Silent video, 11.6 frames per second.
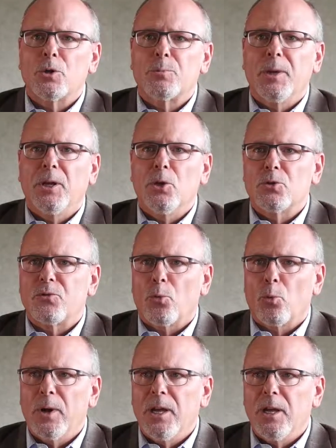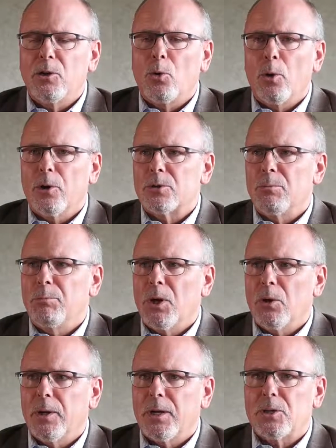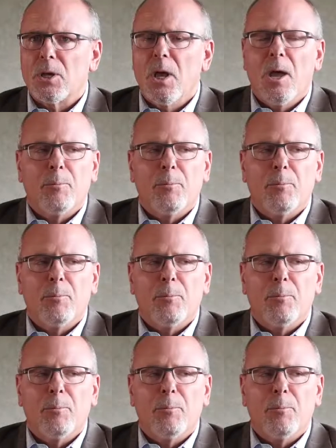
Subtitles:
it's being used for reheat coils in buildings,